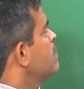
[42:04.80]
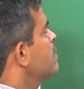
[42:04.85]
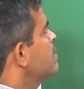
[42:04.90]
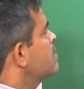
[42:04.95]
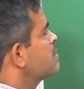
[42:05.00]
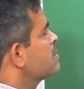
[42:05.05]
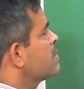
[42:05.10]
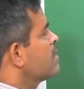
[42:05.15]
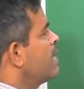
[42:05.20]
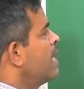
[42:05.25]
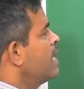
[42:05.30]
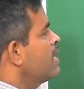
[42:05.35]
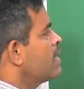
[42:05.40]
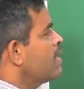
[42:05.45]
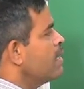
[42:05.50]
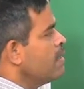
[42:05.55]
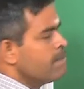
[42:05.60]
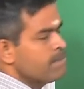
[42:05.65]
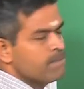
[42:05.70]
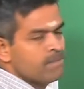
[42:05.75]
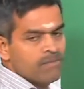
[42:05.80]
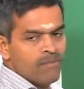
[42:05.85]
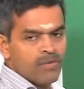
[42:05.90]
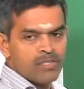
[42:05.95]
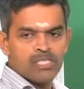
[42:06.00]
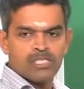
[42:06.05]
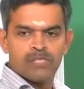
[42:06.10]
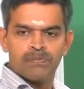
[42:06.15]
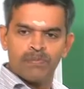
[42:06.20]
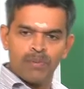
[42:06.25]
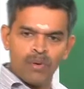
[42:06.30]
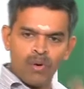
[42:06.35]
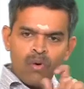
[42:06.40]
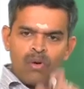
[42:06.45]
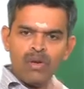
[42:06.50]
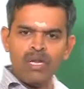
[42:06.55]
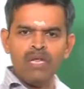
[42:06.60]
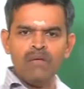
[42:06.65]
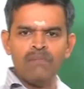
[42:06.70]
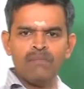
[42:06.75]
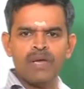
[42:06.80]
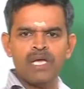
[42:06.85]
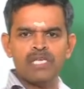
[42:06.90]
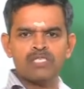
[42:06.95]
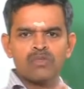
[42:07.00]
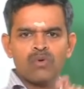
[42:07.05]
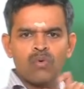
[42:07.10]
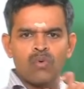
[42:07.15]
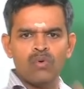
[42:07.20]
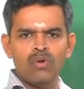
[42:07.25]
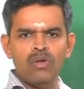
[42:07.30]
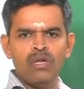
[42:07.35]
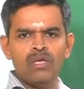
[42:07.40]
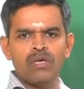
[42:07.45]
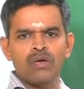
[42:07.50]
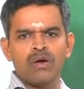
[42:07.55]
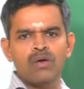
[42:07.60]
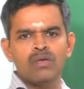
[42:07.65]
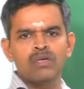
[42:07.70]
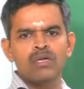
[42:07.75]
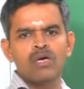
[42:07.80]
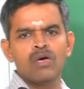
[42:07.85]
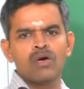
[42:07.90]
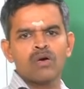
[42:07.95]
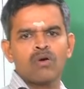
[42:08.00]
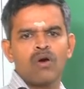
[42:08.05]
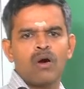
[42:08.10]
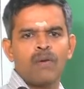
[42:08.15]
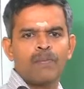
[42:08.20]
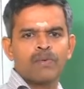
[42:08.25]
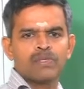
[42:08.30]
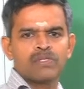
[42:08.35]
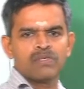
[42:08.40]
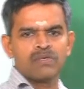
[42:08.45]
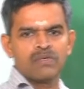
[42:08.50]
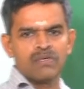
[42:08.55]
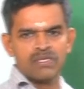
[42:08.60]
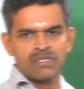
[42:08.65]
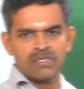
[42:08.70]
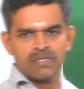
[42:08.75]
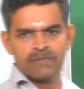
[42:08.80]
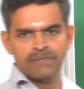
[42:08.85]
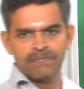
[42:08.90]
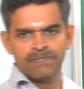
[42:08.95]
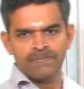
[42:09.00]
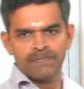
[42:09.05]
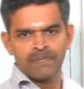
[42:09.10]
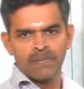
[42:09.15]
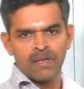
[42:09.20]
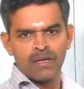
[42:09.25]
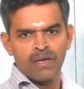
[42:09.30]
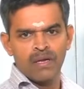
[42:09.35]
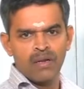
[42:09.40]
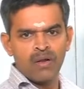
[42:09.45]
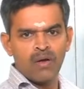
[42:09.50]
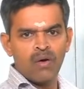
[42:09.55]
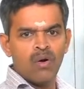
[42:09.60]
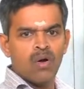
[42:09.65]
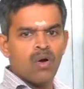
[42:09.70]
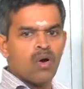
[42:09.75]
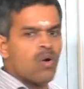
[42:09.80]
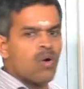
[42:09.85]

risk ranking which is purely based only on composite risk. Now,